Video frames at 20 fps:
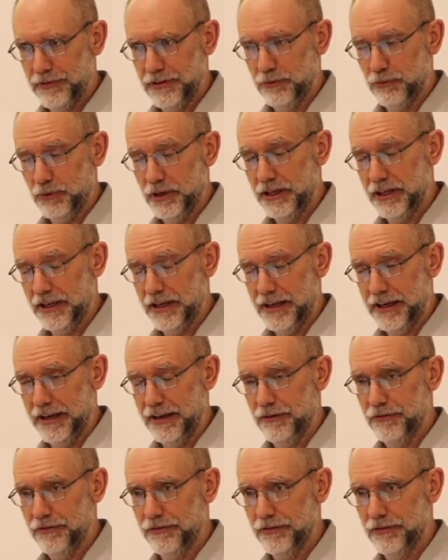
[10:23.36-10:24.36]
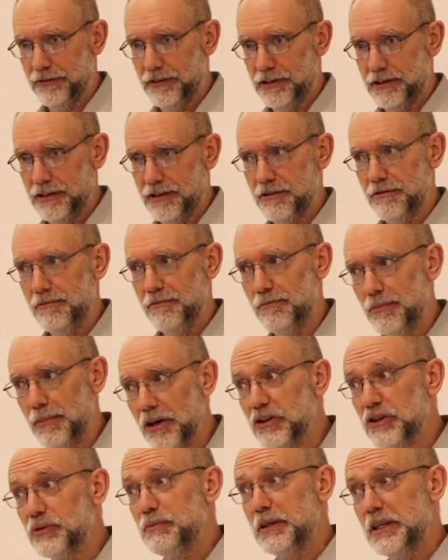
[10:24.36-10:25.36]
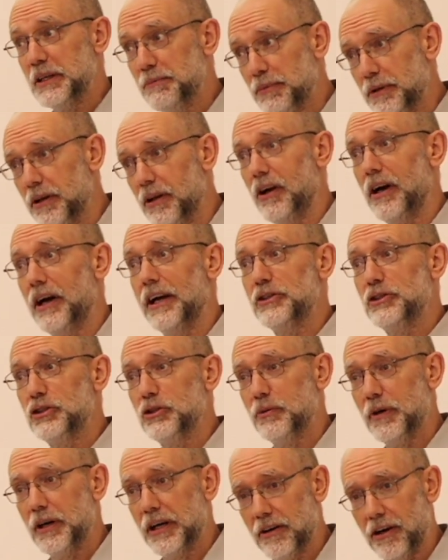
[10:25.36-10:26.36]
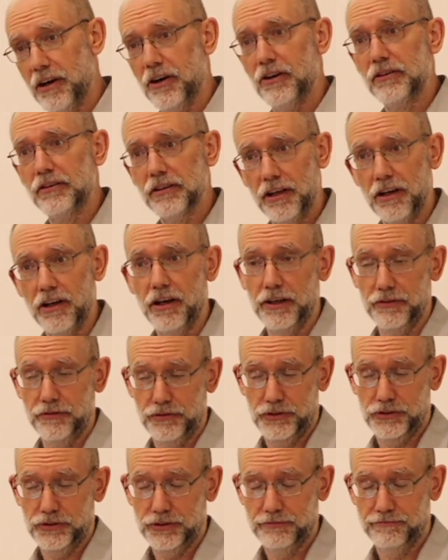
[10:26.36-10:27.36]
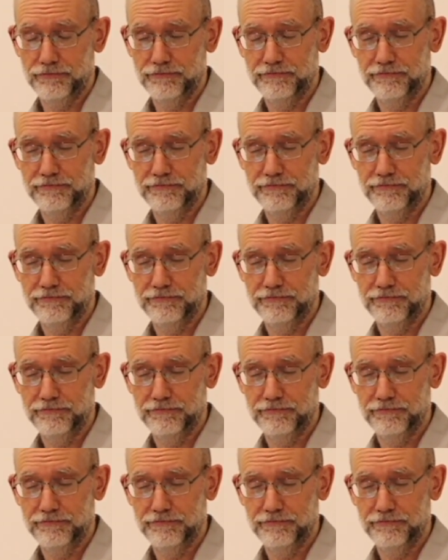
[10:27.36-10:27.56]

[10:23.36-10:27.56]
that we have must be applied to our own lives.